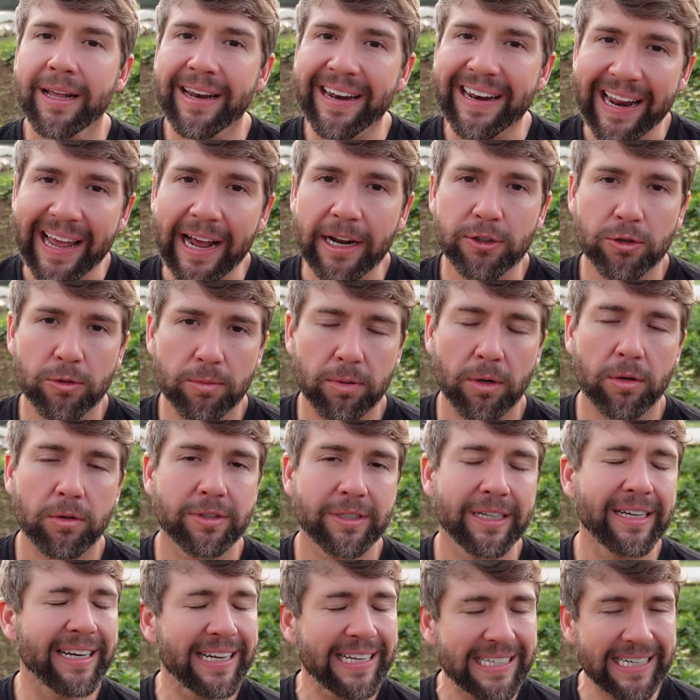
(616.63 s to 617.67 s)
Natural
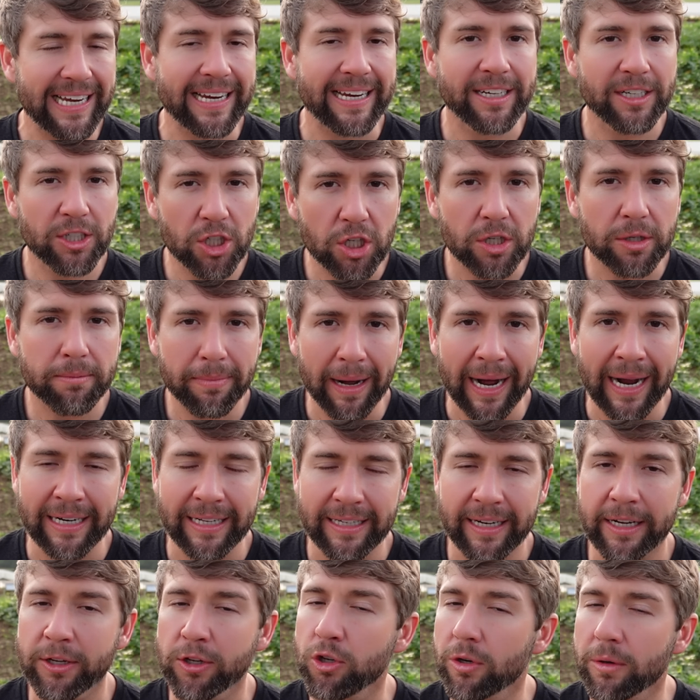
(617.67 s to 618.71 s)
protein is a good buy
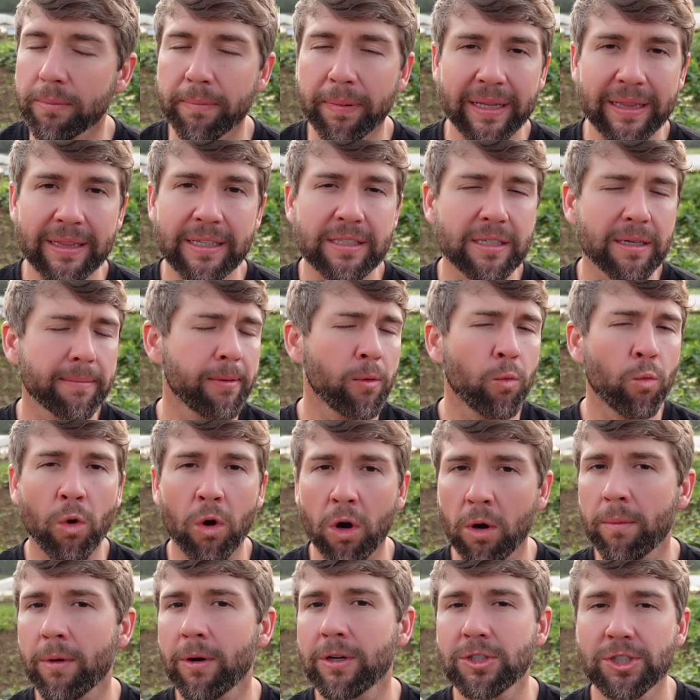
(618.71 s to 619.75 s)
today. You can pick this up at
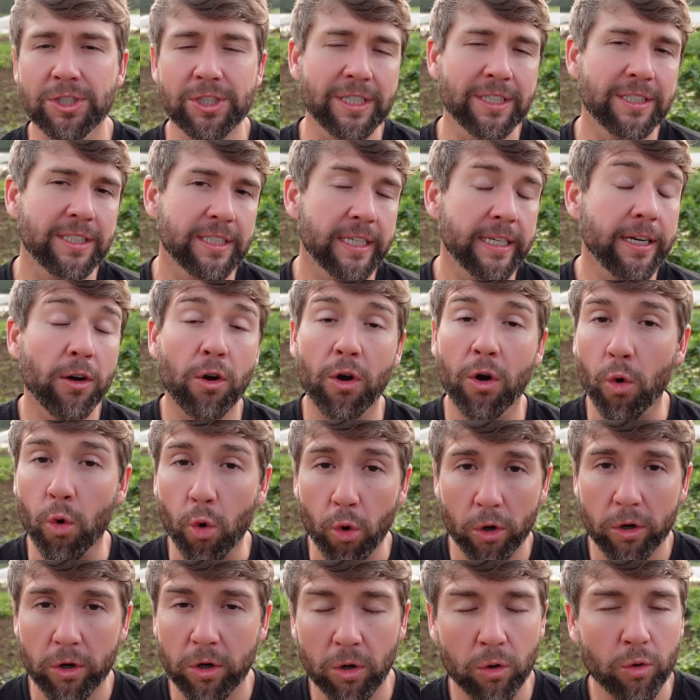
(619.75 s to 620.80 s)
Walmart, G N C, or
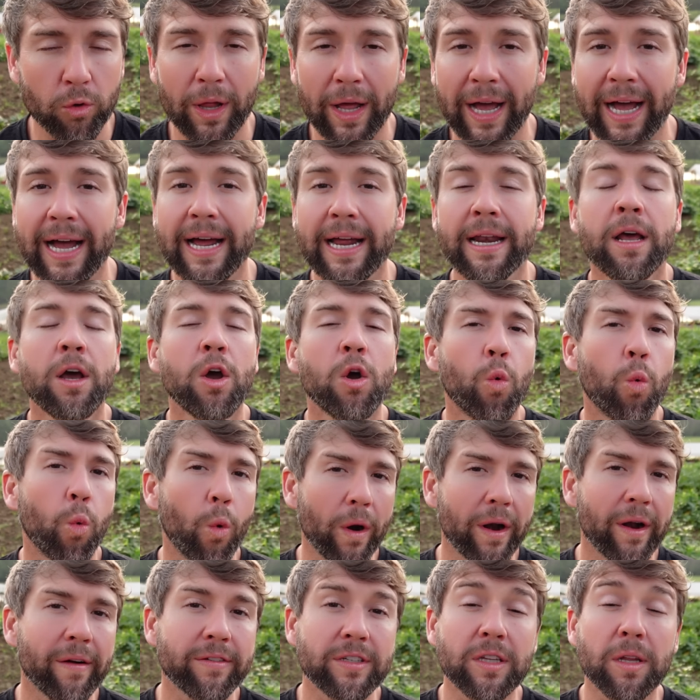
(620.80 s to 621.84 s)
order online.
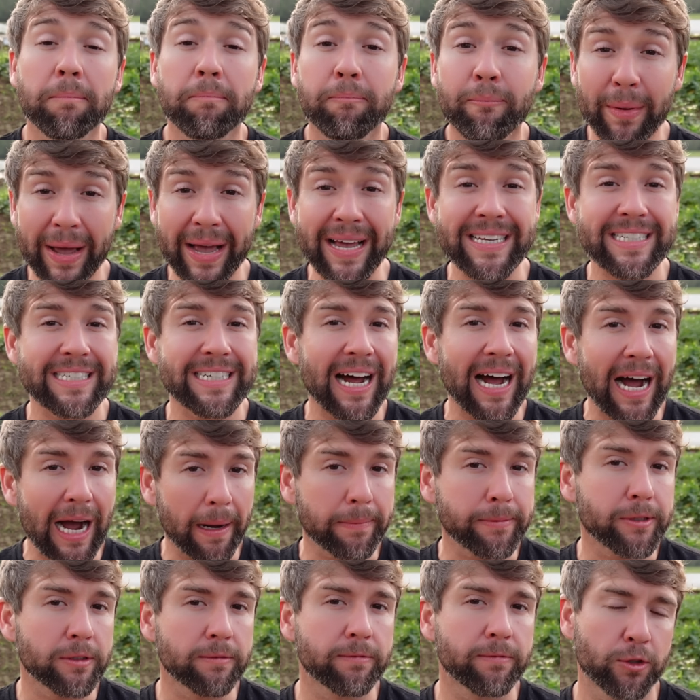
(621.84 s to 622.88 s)
Whatever's the best
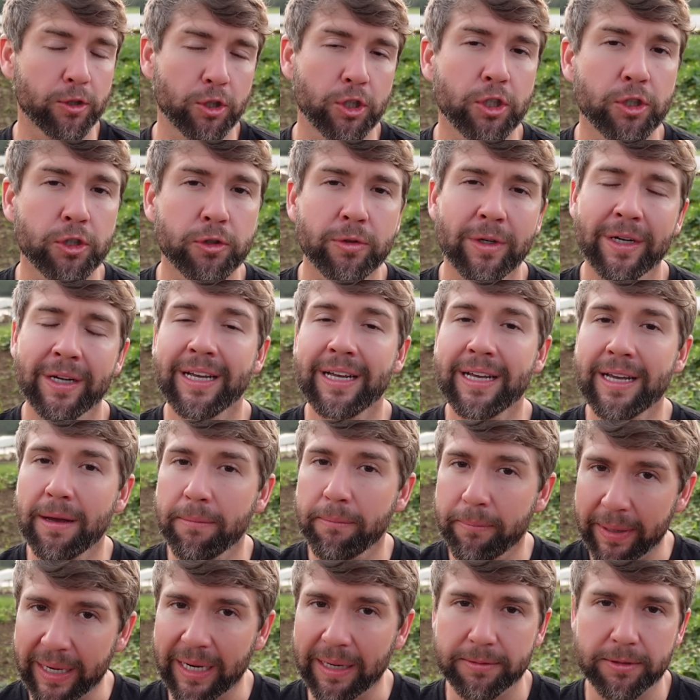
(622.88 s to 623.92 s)
option for you,
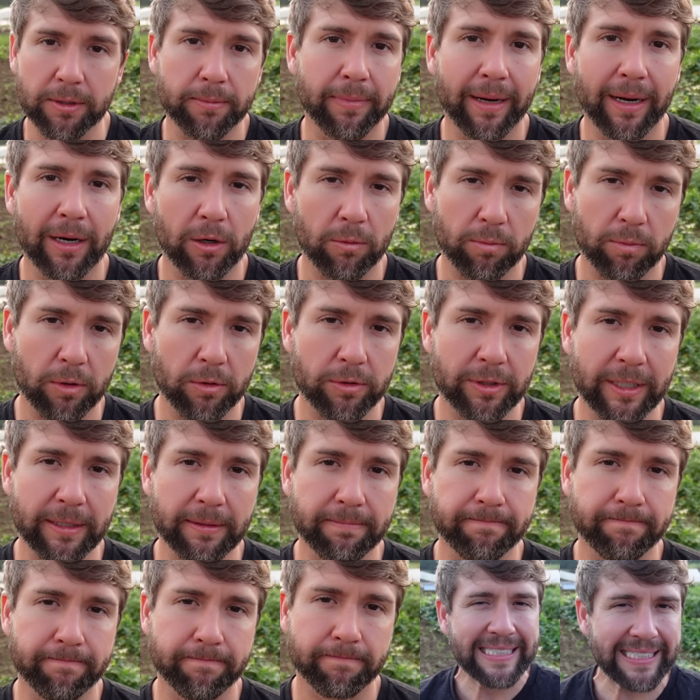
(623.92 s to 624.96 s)
pick up some powdered
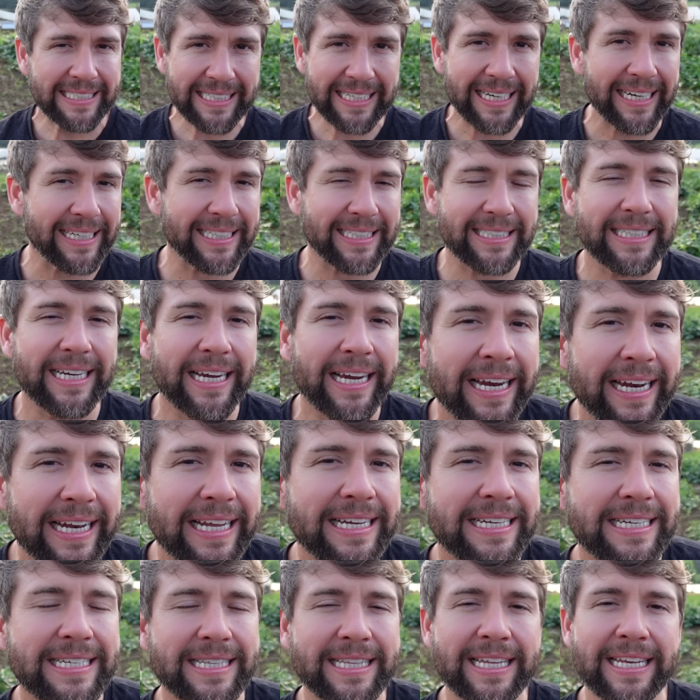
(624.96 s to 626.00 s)
protein. Six, it
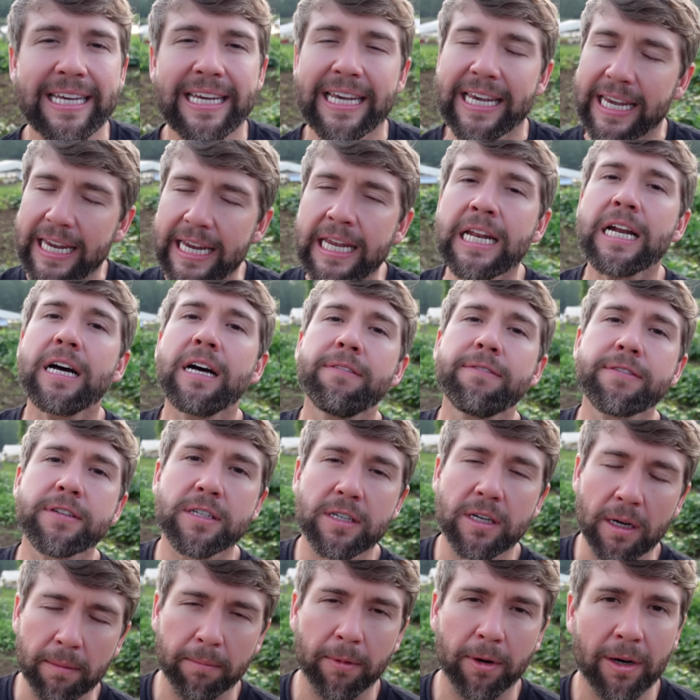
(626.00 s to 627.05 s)
is the heat of
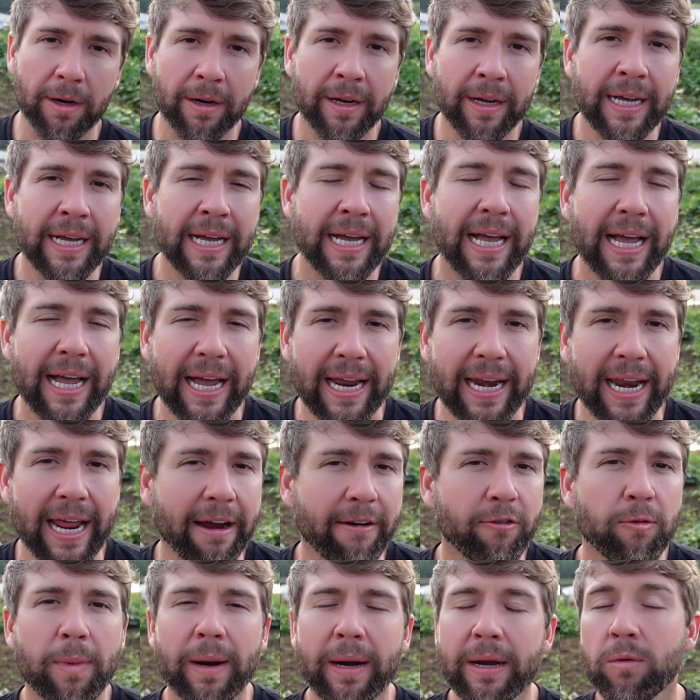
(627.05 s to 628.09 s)
summer and
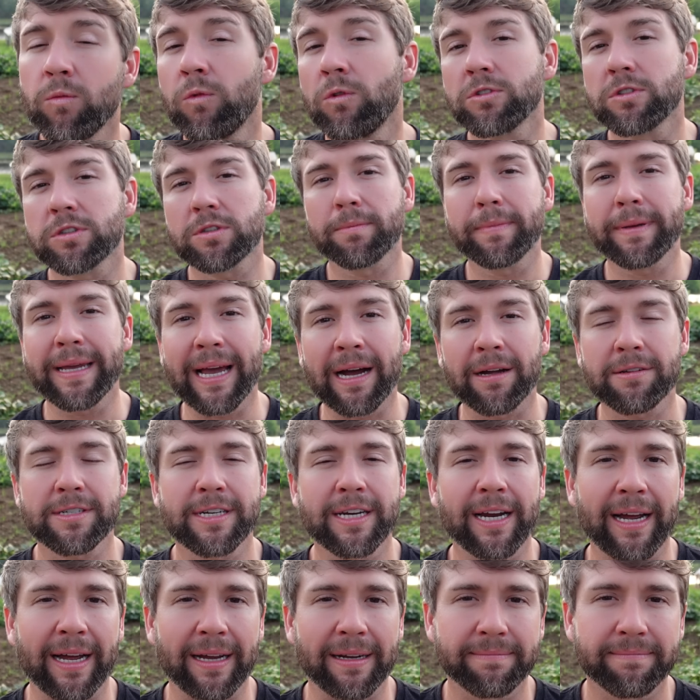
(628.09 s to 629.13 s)
everybody wants to be
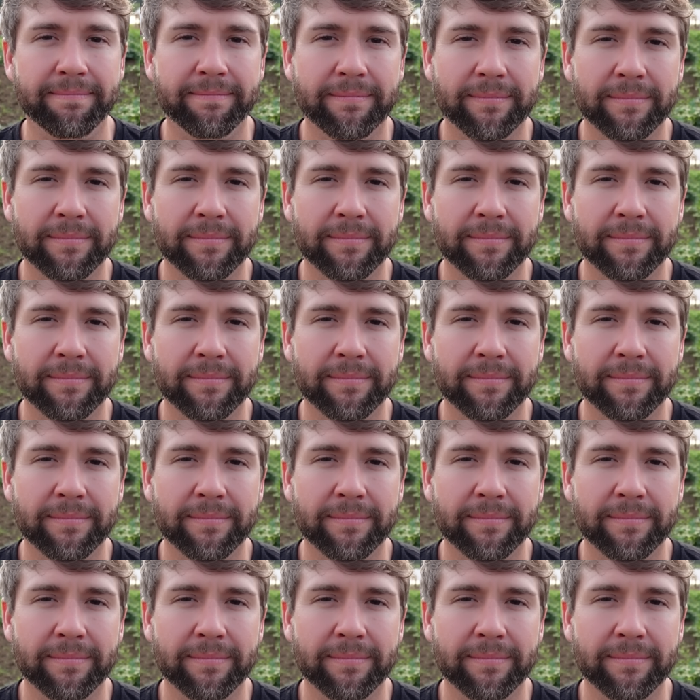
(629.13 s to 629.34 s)
outside.